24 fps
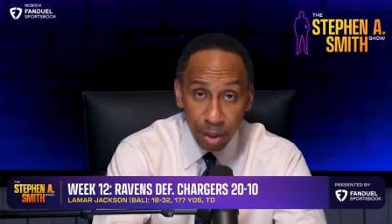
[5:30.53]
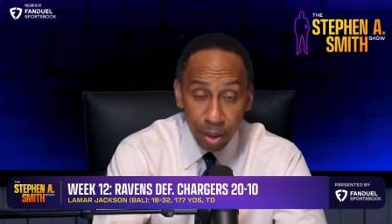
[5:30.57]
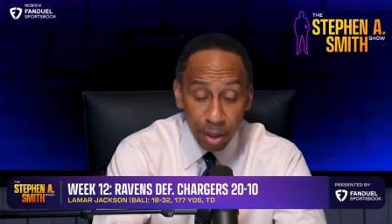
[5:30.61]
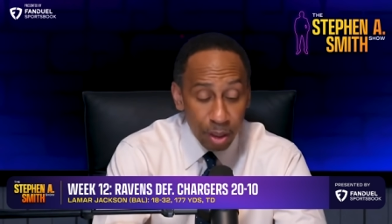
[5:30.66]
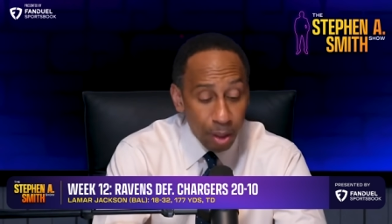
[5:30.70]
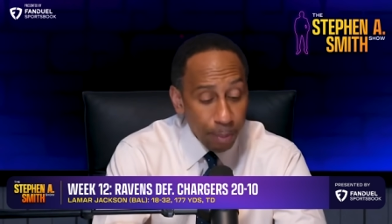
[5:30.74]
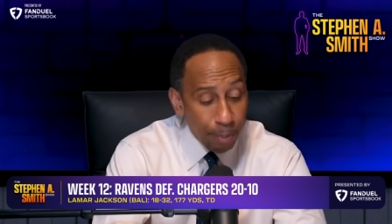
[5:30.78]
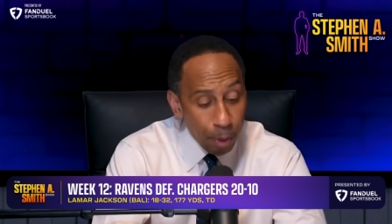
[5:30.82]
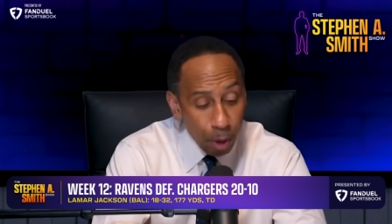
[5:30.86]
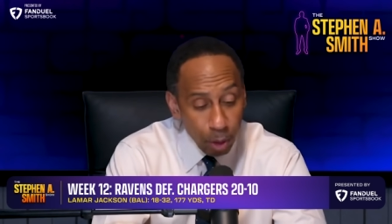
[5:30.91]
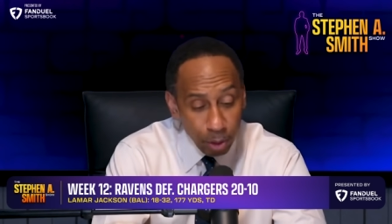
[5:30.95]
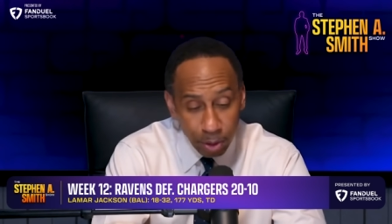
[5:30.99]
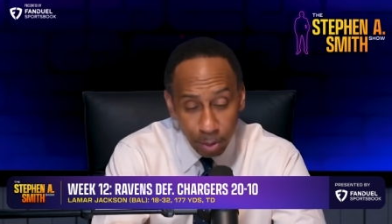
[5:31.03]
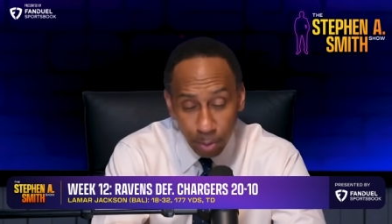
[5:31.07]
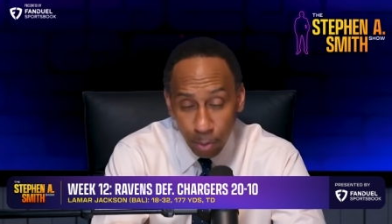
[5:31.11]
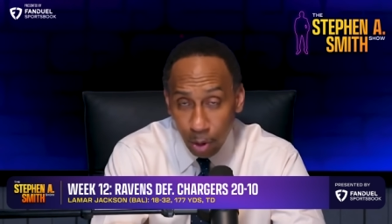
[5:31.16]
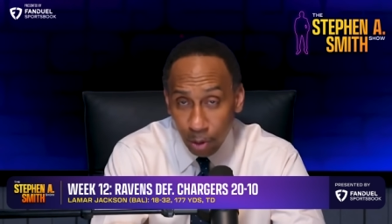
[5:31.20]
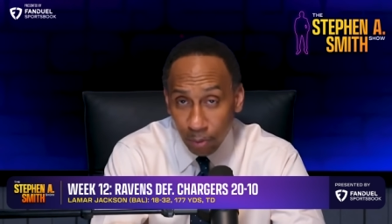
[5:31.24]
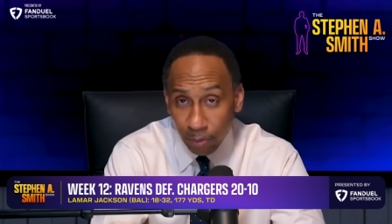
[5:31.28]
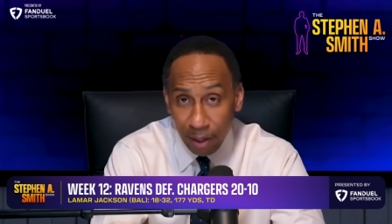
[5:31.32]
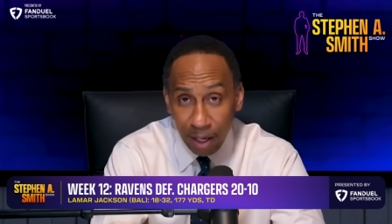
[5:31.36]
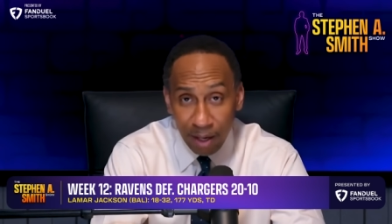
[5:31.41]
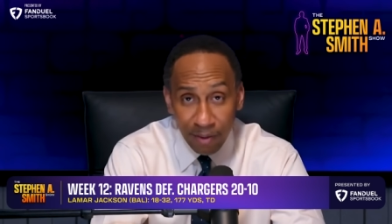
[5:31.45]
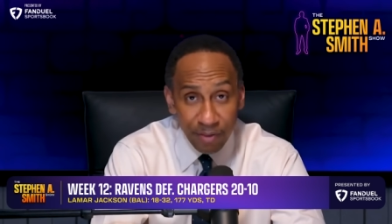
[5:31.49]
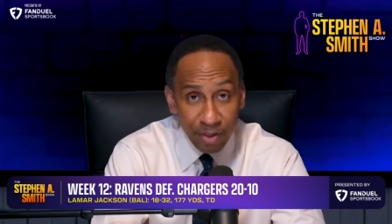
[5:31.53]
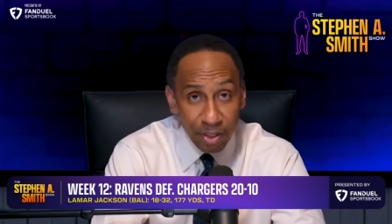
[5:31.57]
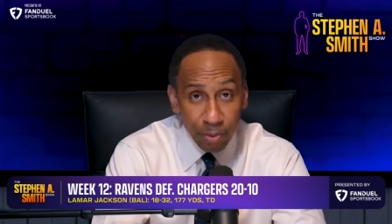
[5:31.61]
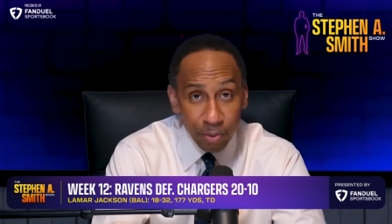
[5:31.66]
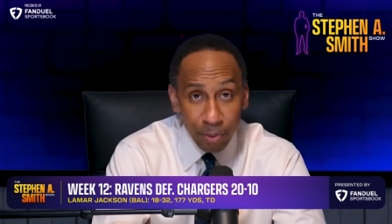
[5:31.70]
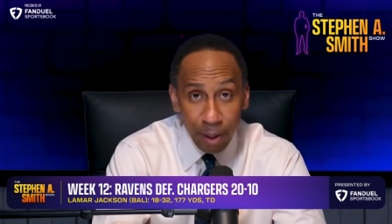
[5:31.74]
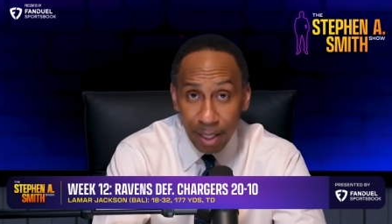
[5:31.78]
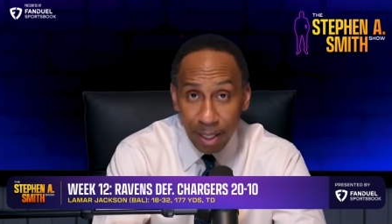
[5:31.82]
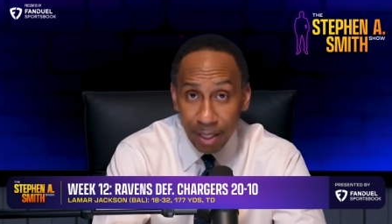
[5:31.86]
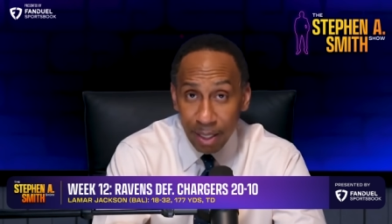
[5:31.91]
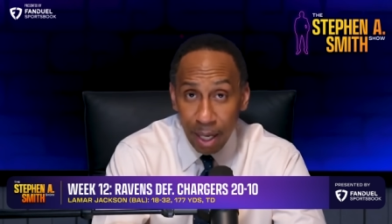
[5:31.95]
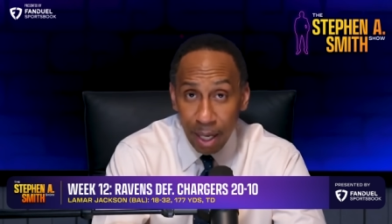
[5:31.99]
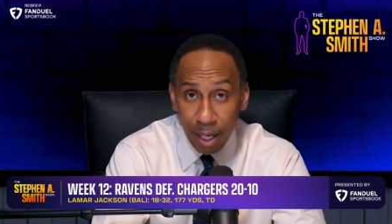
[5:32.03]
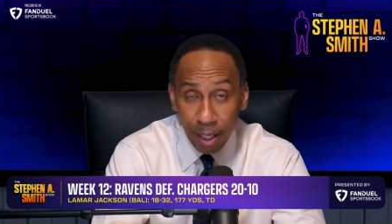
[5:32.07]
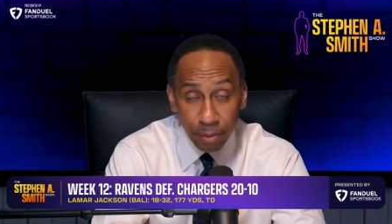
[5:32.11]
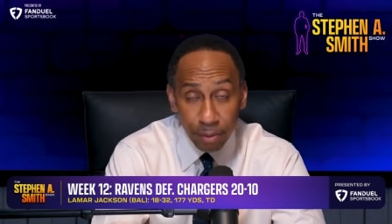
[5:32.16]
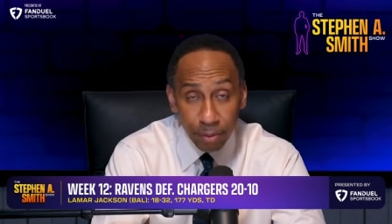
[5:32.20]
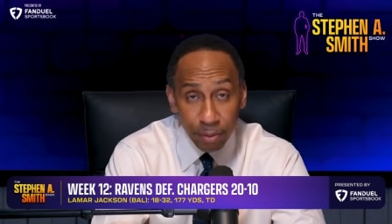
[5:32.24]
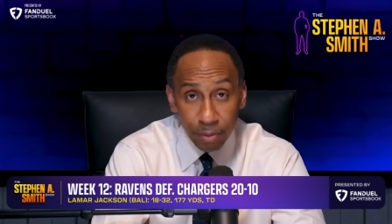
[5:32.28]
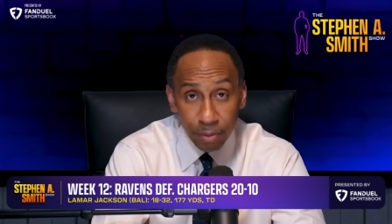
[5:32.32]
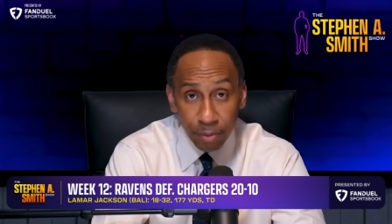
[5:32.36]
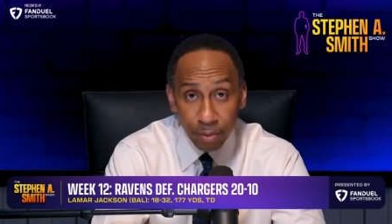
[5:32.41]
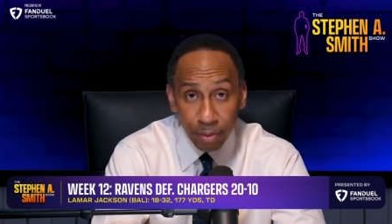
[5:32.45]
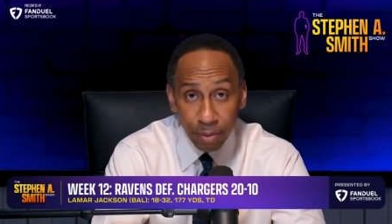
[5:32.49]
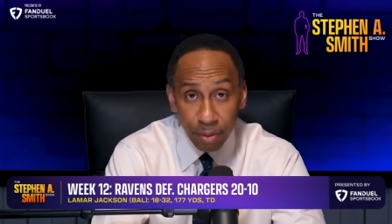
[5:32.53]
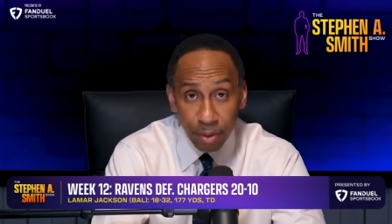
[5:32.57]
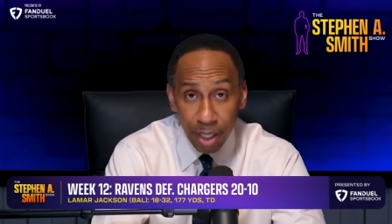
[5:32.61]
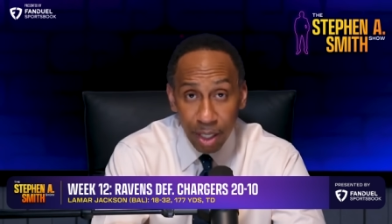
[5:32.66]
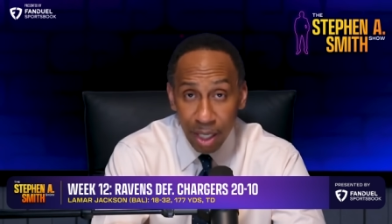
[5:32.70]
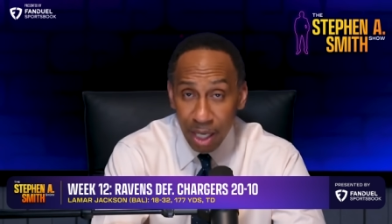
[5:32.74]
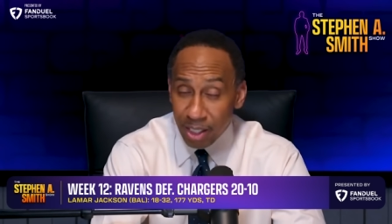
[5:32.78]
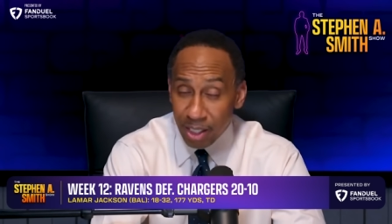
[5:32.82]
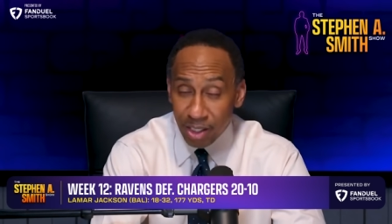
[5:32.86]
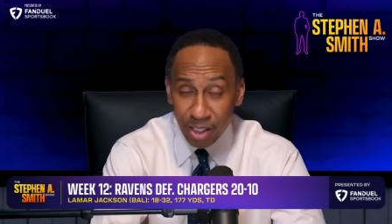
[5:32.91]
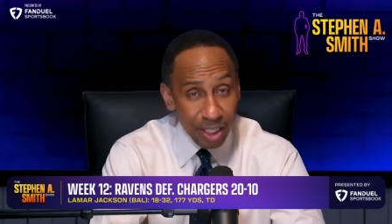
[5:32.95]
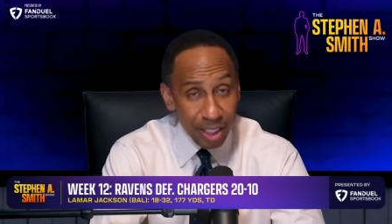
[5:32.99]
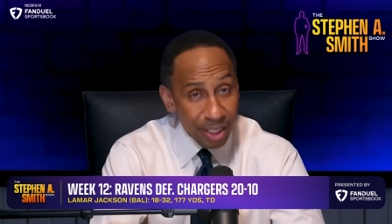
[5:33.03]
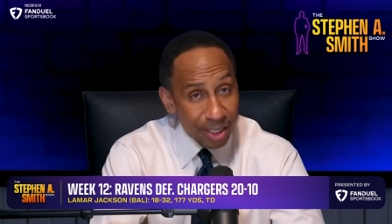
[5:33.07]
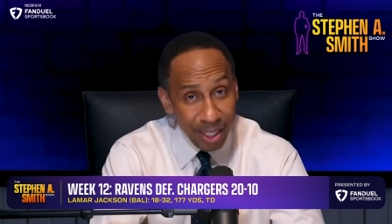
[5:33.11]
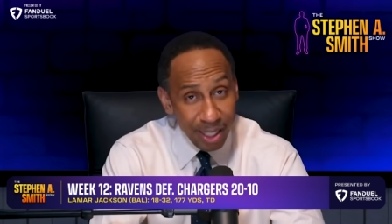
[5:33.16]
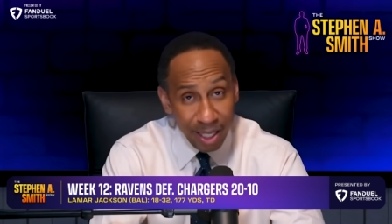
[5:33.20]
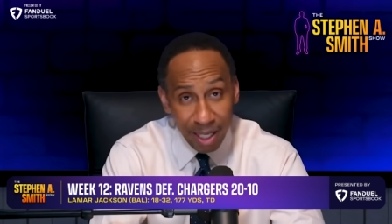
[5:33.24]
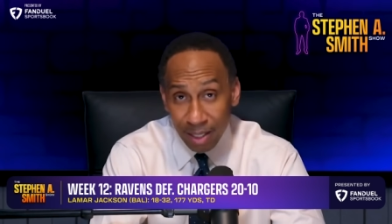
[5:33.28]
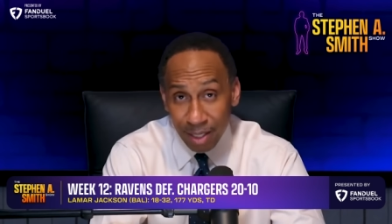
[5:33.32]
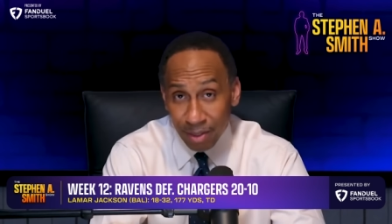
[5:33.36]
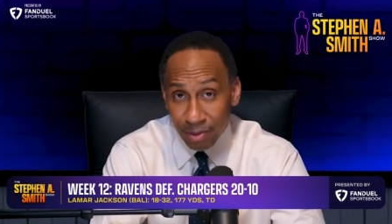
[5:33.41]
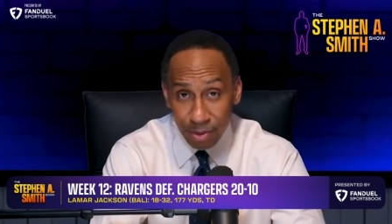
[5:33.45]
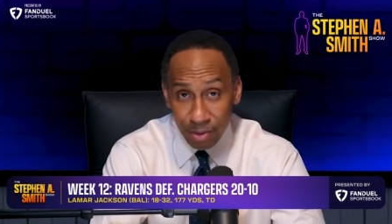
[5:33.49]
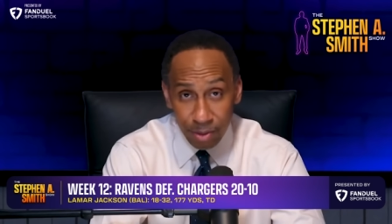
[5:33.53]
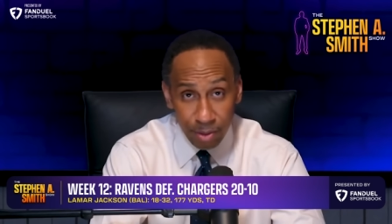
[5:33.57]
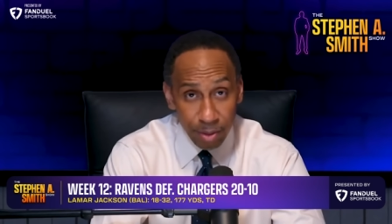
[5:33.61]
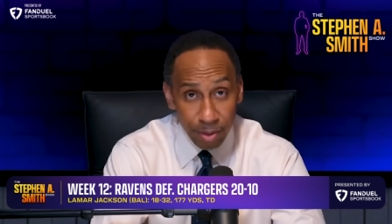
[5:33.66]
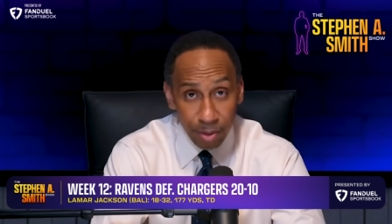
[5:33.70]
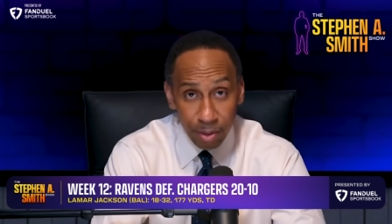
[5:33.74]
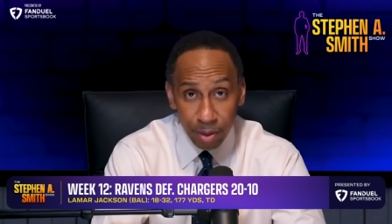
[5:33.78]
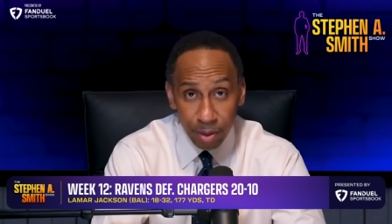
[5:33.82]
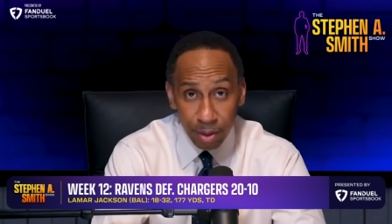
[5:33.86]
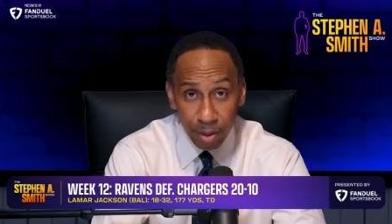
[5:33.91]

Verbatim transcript: the Baltimore Ravens right now. It just is.